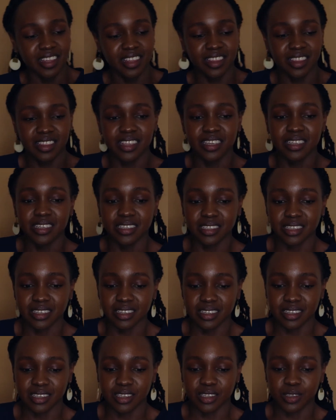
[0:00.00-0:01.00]
This
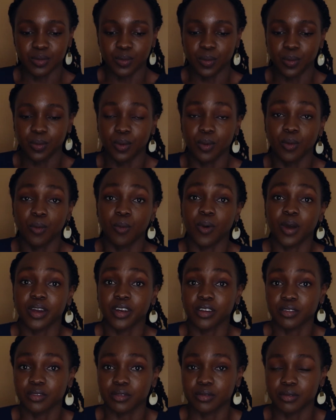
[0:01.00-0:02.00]
is one
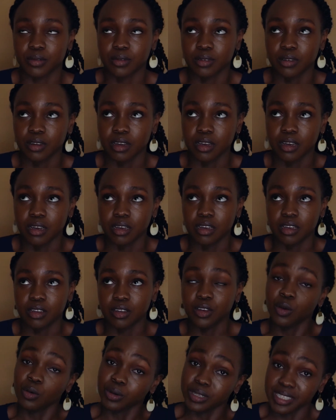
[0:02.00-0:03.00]
of,
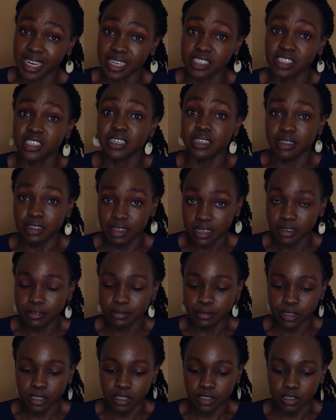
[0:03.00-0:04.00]
it's actually the
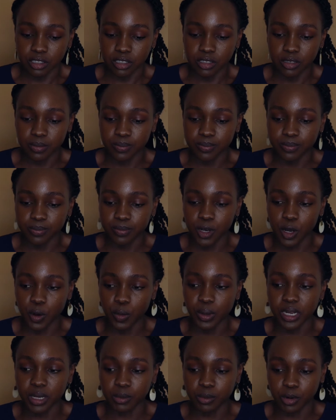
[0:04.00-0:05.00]
first
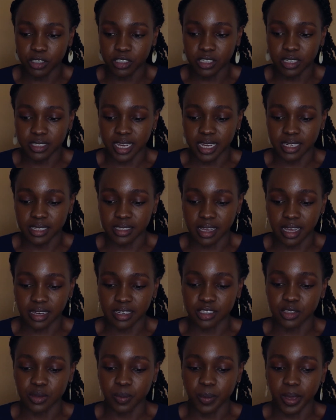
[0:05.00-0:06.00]
quilling project I
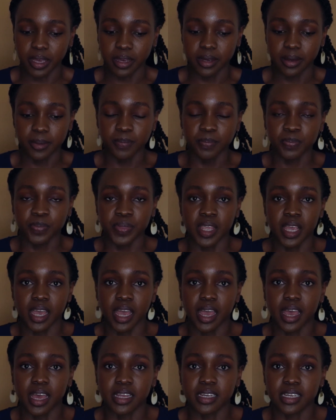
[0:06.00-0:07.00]
decided to make.
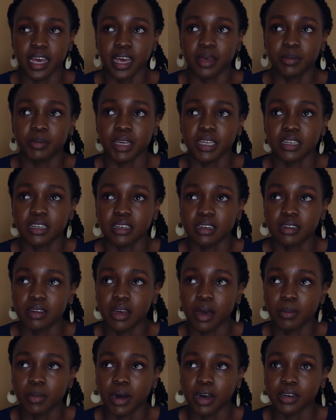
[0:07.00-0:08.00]
And I made it
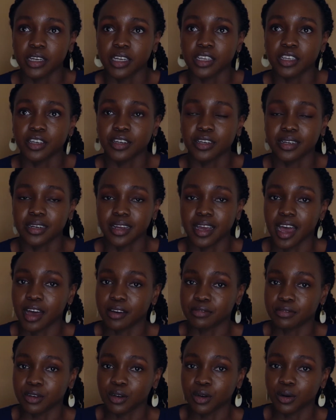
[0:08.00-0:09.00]
about a year and a
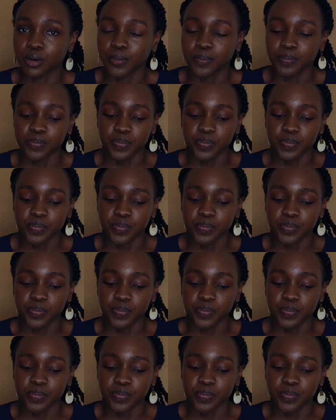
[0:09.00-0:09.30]
half ago